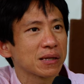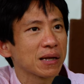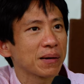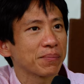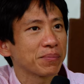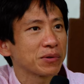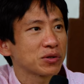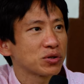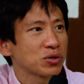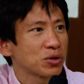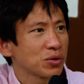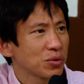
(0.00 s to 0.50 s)

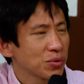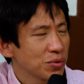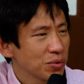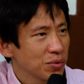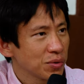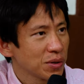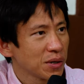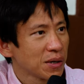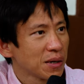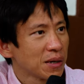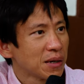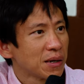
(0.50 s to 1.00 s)
Number two,
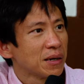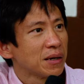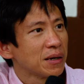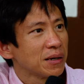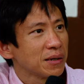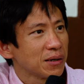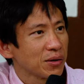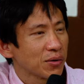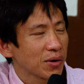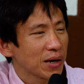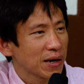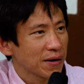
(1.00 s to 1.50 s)

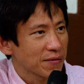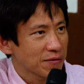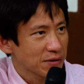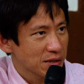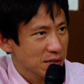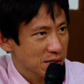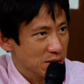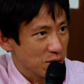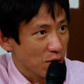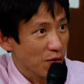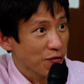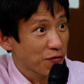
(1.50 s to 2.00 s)
you have
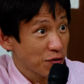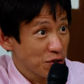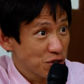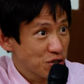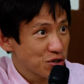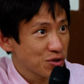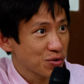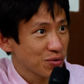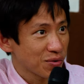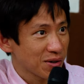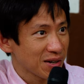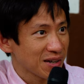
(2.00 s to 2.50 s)
this
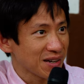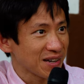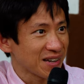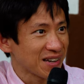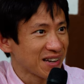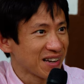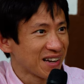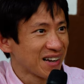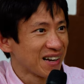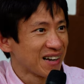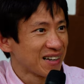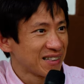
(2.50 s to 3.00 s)
officially
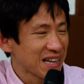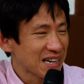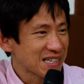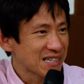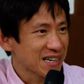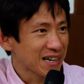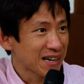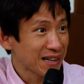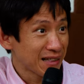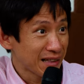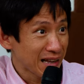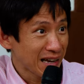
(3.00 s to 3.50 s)

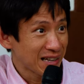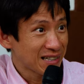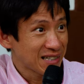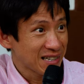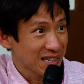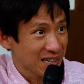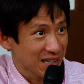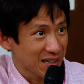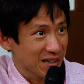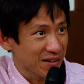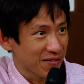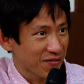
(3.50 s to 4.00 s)

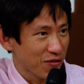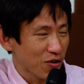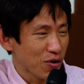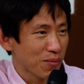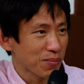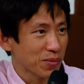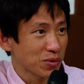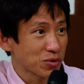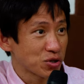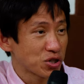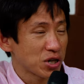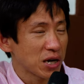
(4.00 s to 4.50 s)
designated
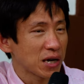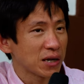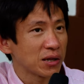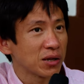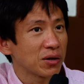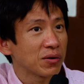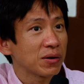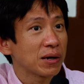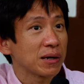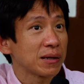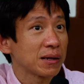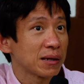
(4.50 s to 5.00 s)
formal
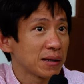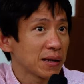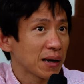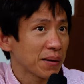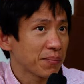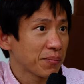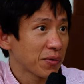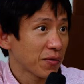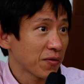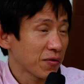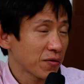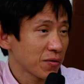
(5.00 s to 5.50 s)
channel, and the
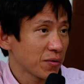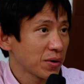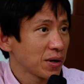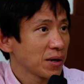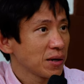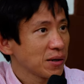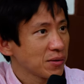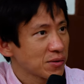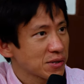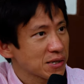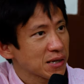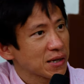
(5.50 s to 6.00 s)
number three,
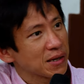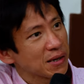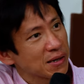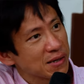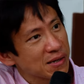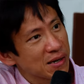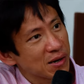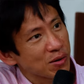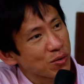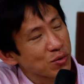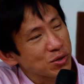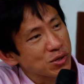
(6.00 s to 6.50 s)
you said is
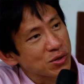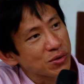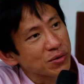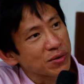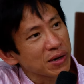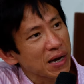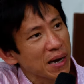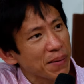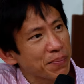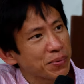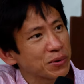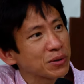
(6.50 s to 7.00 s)
also
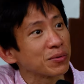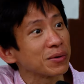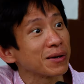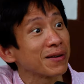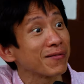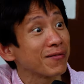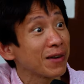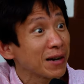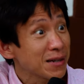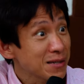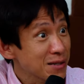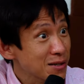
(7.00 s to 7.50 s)
capital
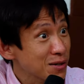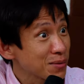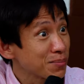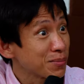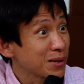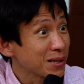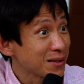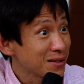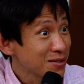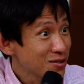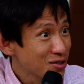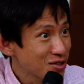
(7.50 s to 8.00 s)

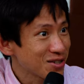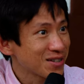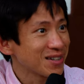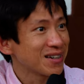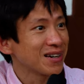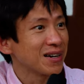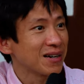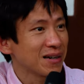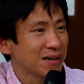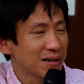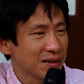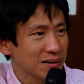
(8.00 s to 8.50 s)
investment,
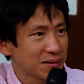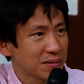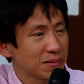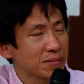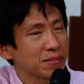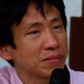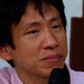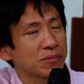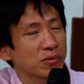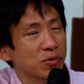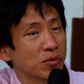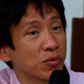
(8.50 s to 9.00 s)
uh,
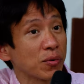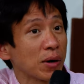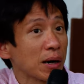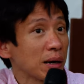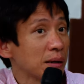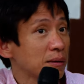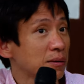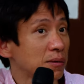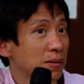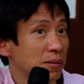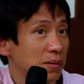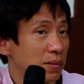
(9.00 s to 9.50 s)
who
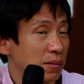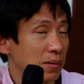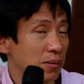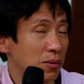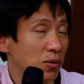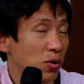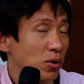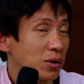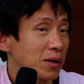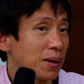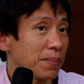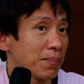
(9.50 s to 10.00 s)
are
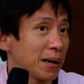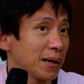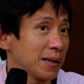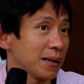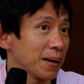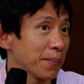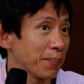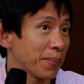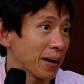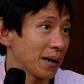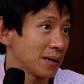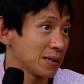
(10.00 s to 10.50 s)
not made
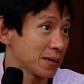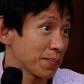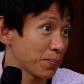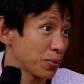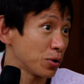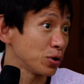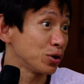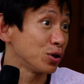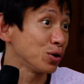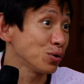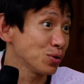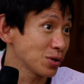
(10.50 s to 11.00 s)
by the
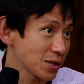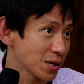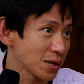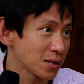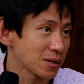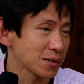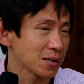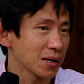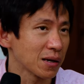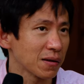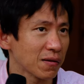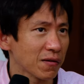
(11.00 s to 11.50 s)
producers,
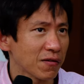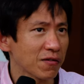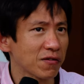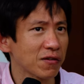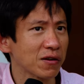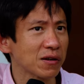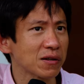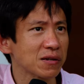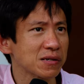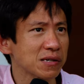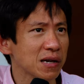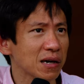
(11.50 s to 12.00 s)
it's the
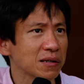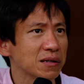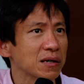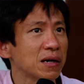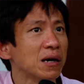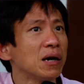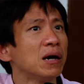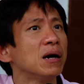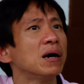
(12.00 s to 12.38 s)
third sector.